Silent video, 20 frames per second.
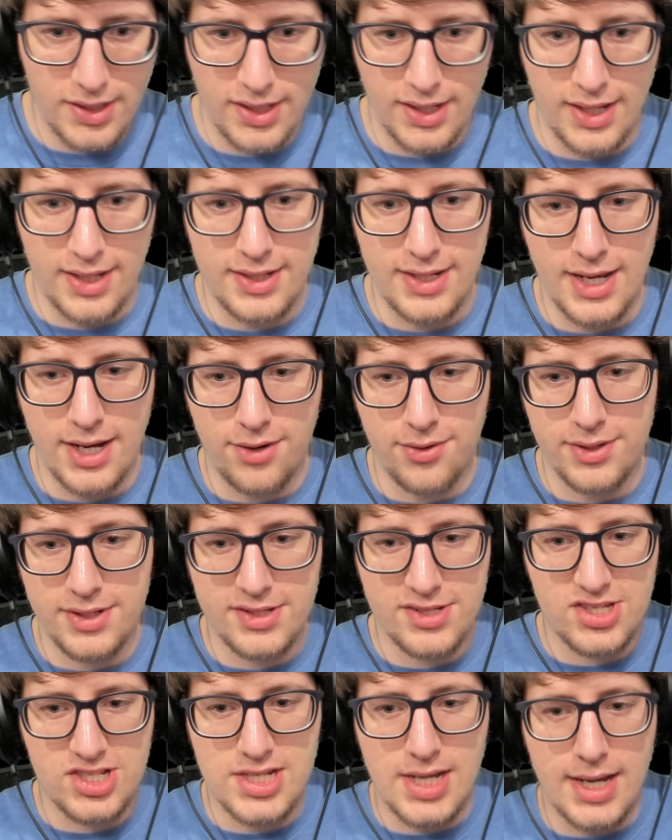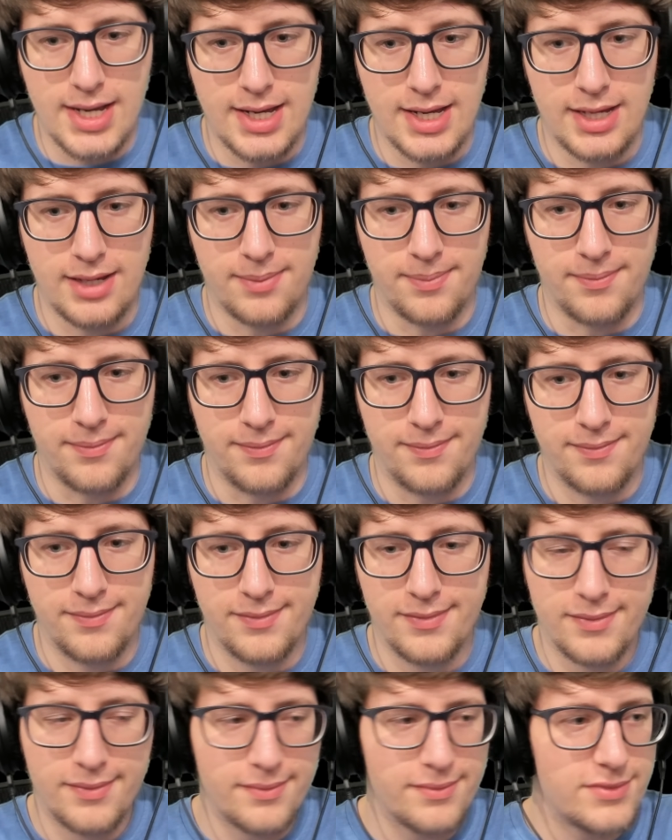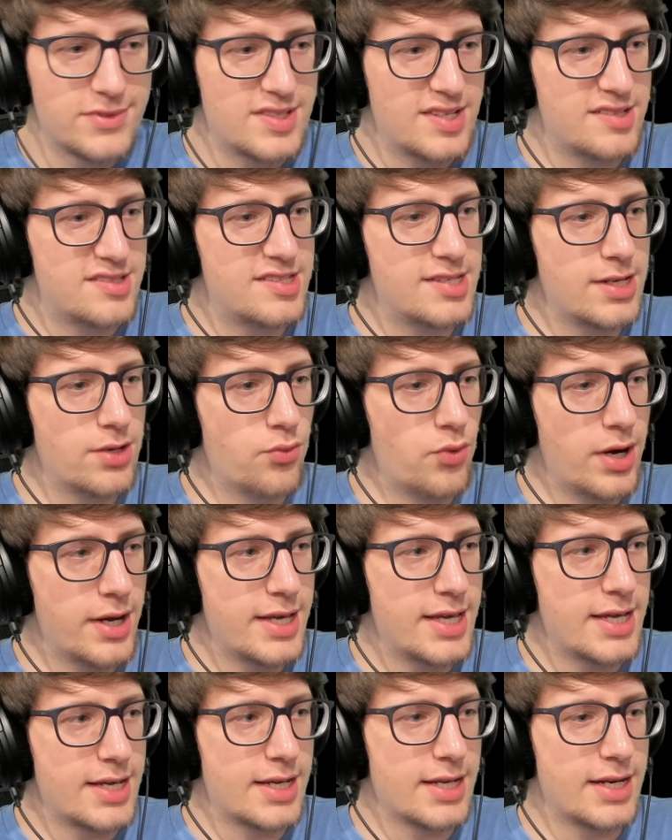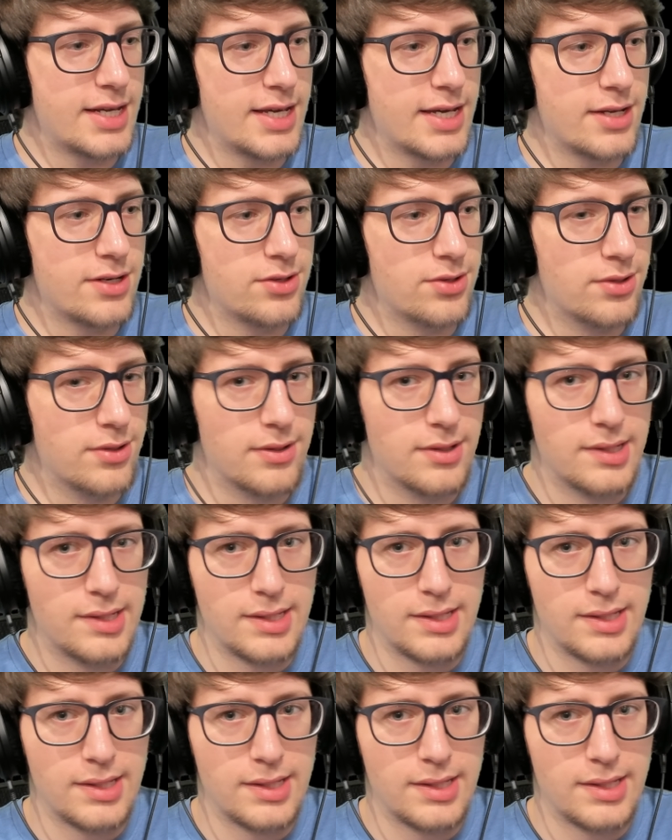and now it is time to see what he can handle.